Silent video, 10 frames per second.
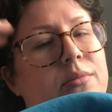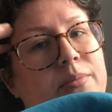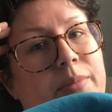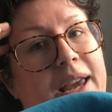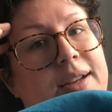
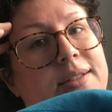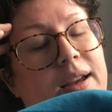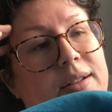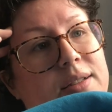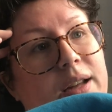makes
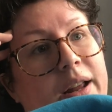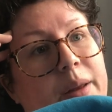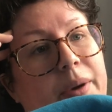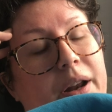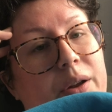sense to
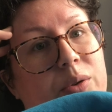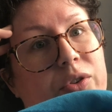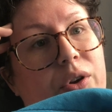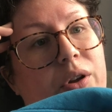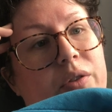anybody who's
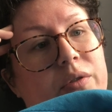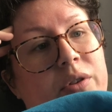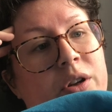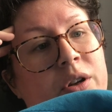sort of